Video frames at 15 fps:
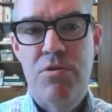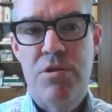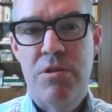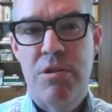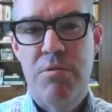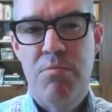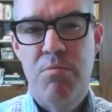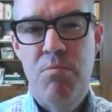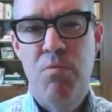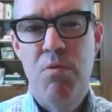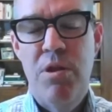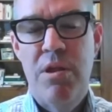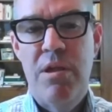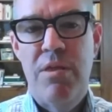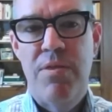to
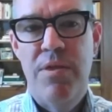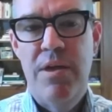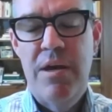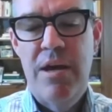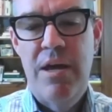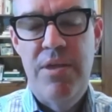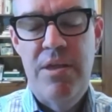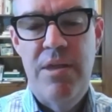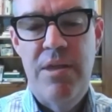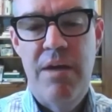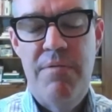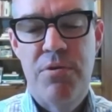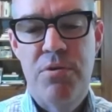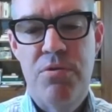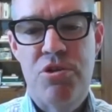really think, I think the
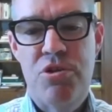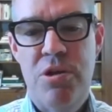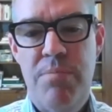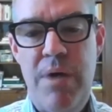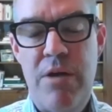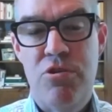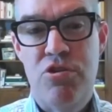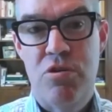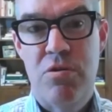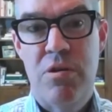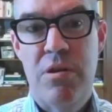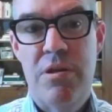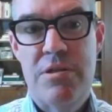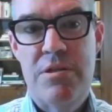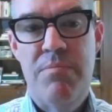evolution about
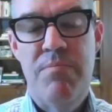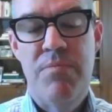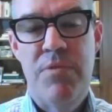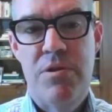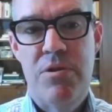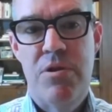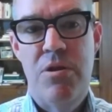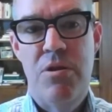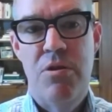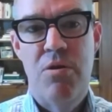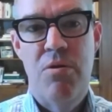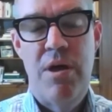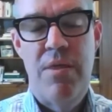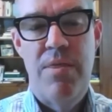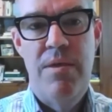journalism, you
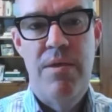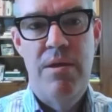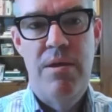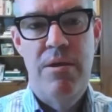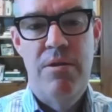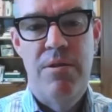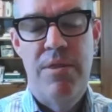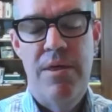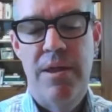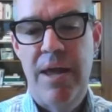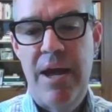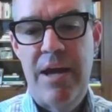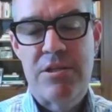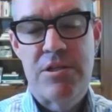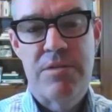know, the
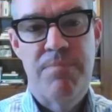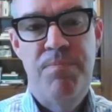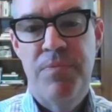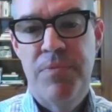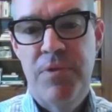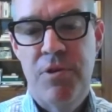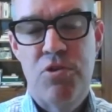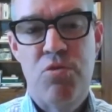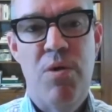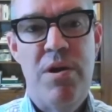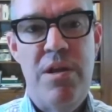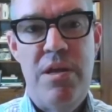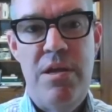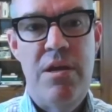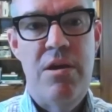last
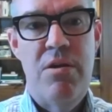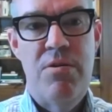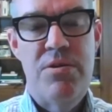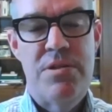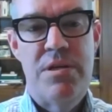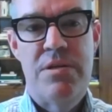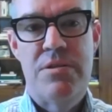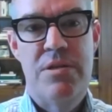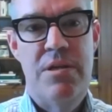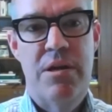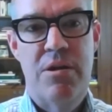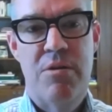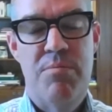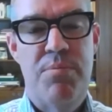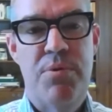20 years has seen a
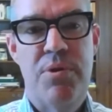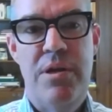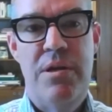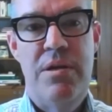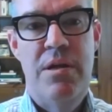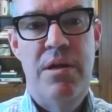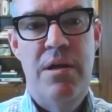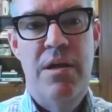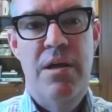complete